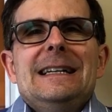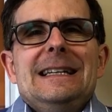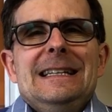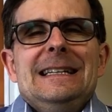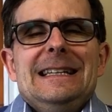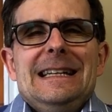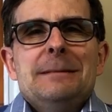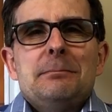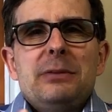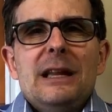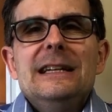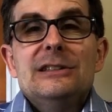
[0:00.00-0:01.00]
in
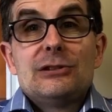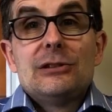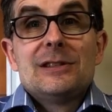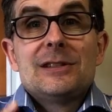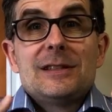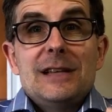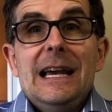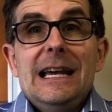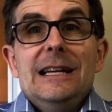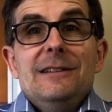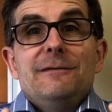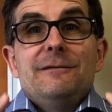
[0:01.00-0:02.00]
place to
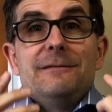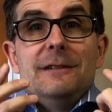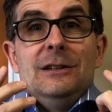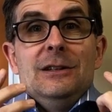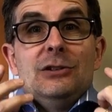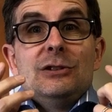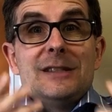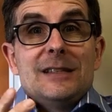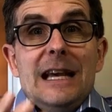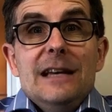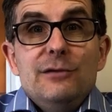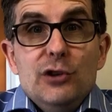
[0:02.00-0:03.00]

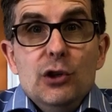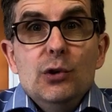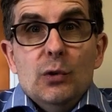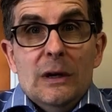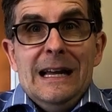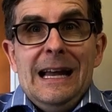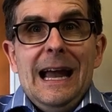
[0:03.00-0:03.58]
save you,